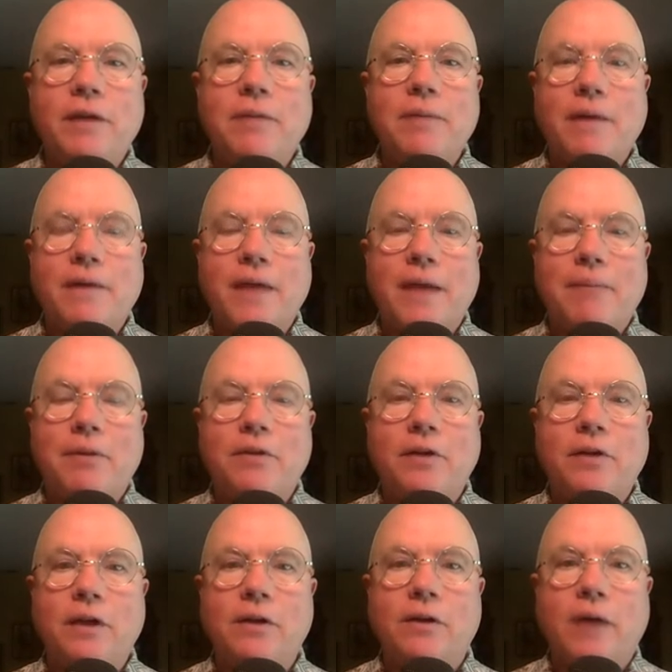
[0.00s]
about that
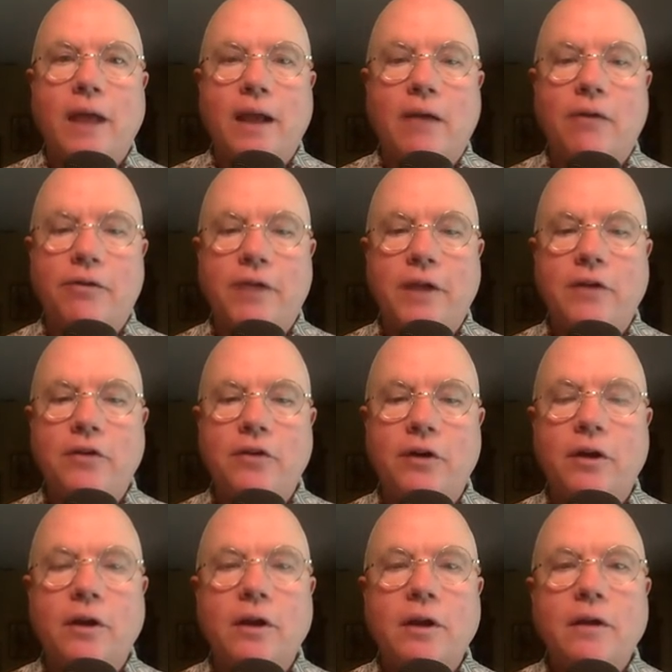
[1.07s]
particular angle that they
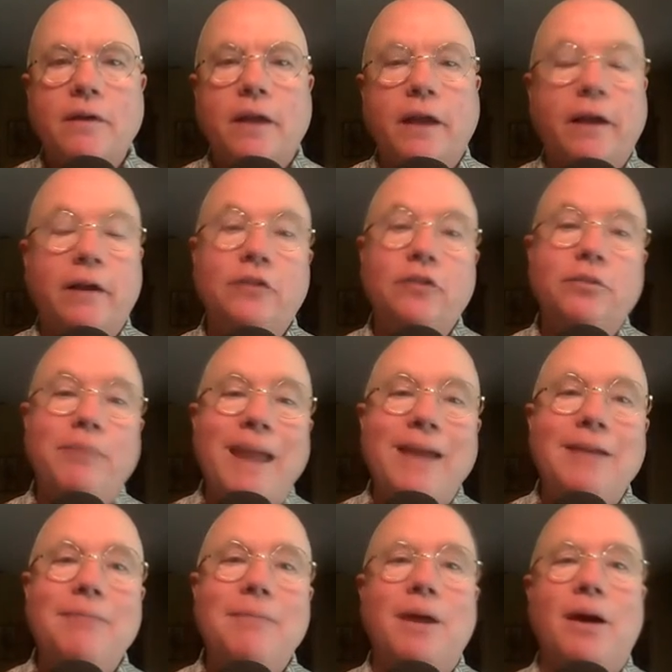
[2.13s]
took that I could
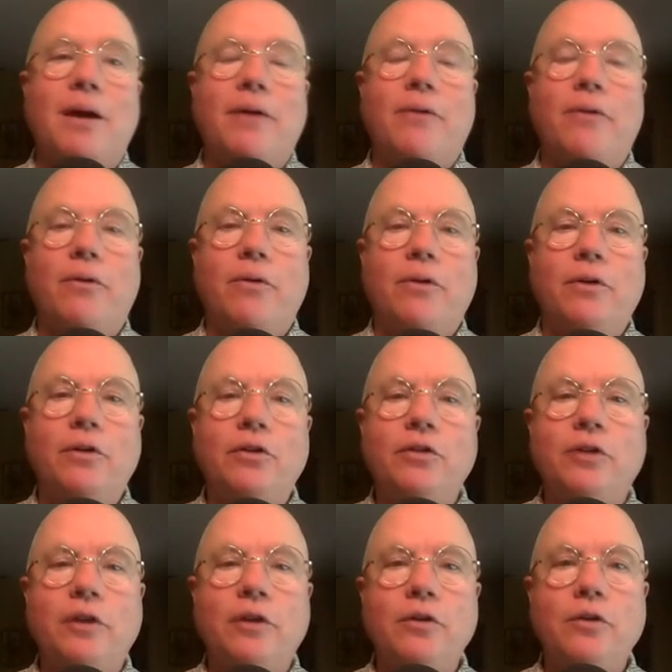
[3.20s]
expand upon or use
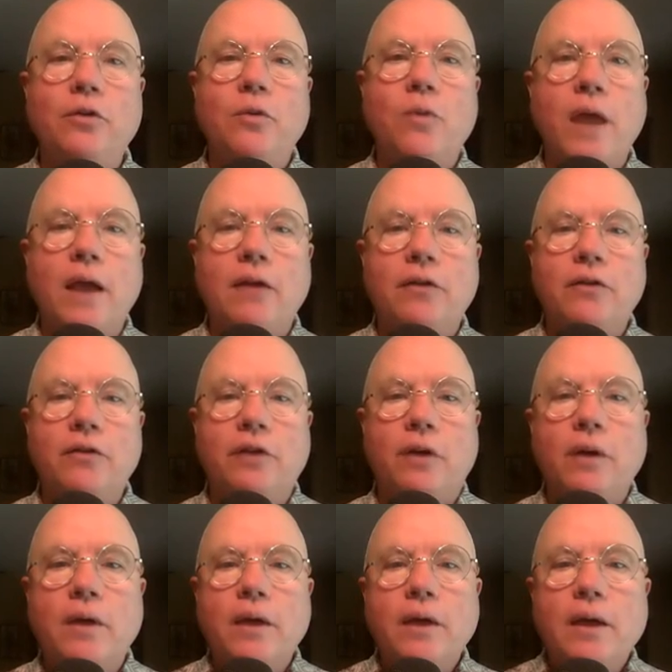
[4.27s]
in a new way?
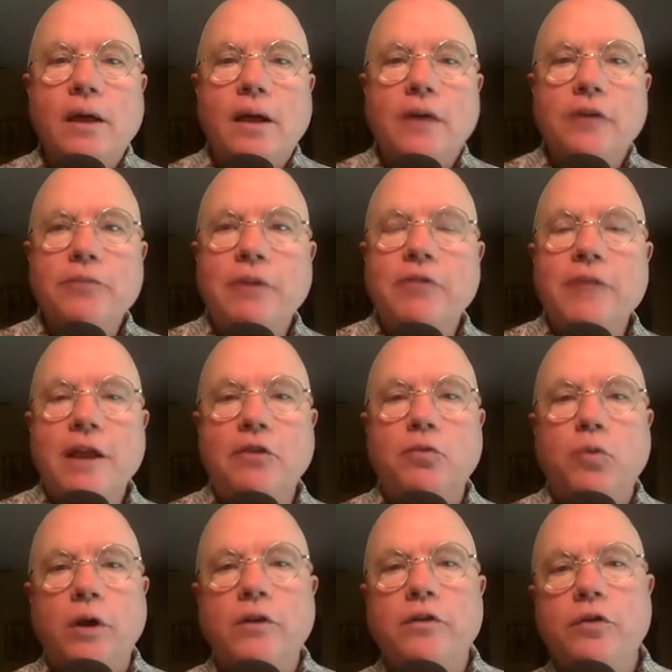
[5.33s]
So I'll just mention that as
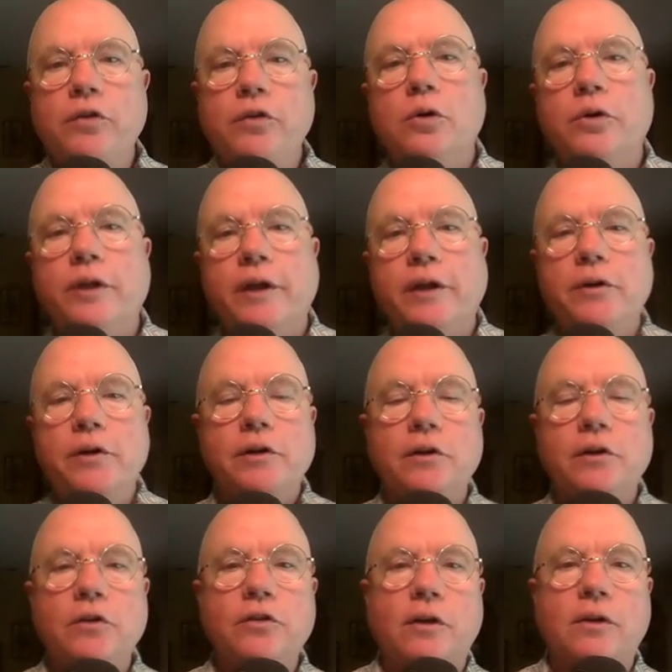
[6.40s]
one tool that you can
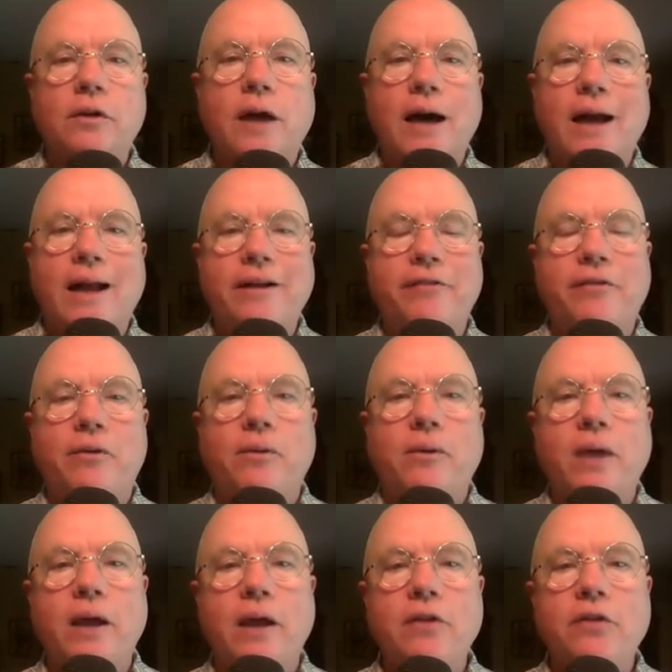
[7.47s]
use in a lot of different
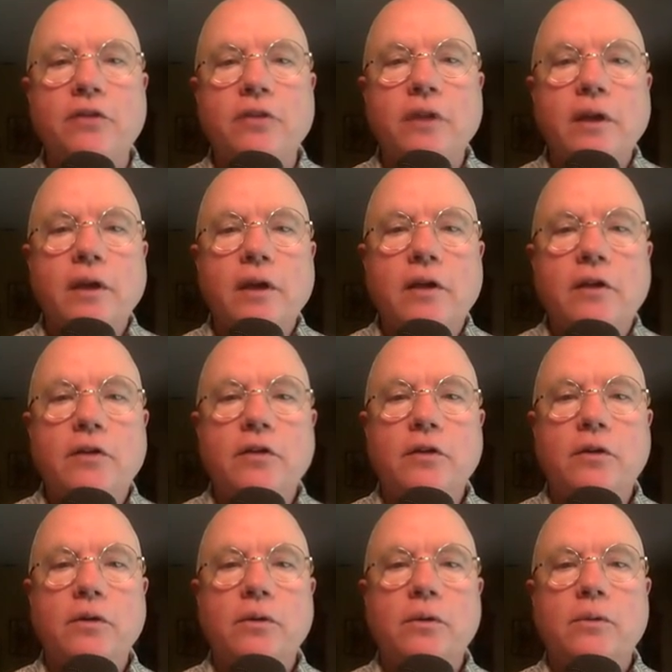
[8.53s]
ways
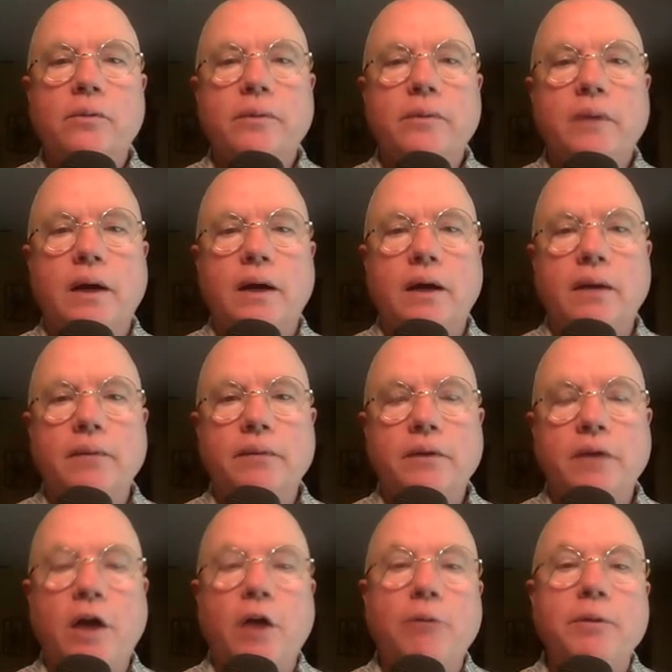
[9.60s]
to
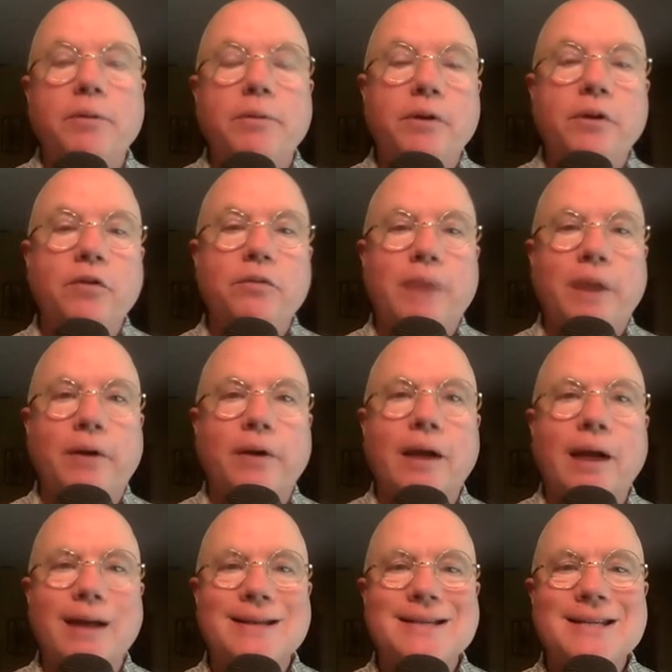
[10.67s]
help you produce better
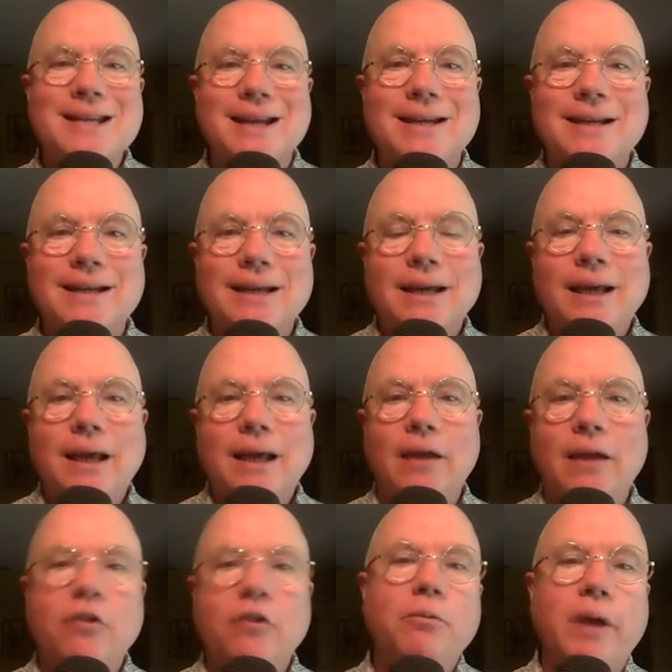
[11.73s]
content
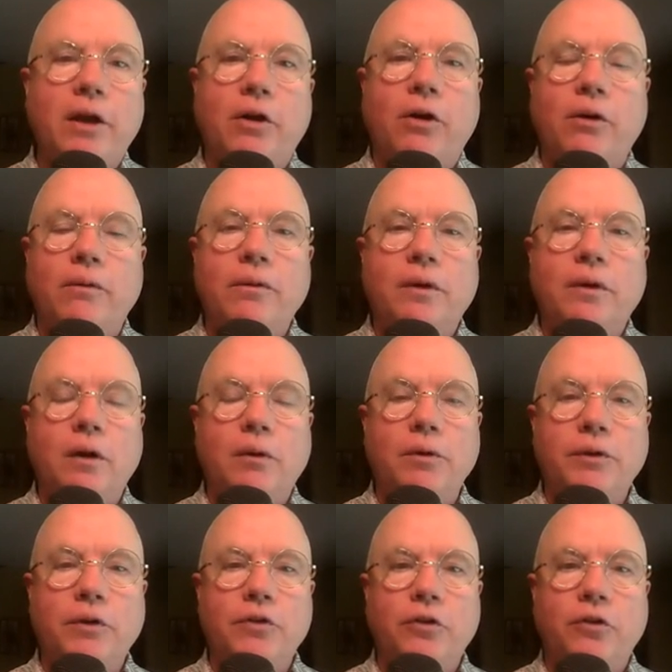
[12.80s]
and do better
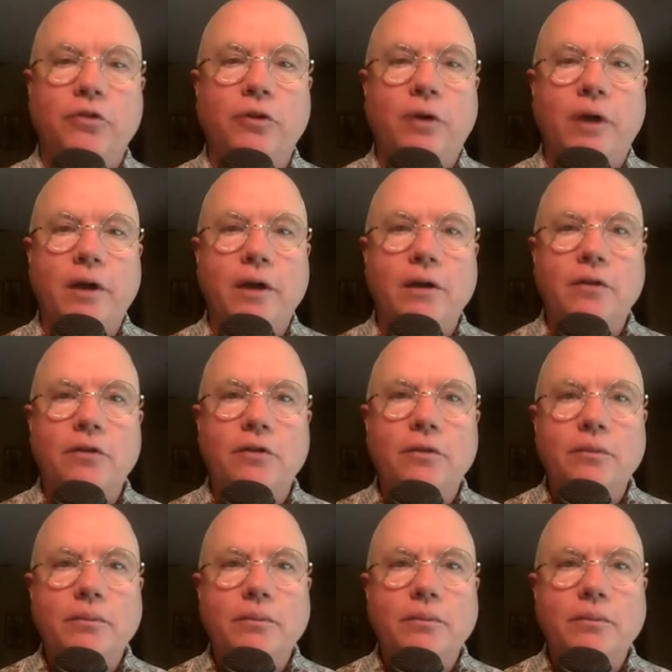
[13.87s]
with your social audience.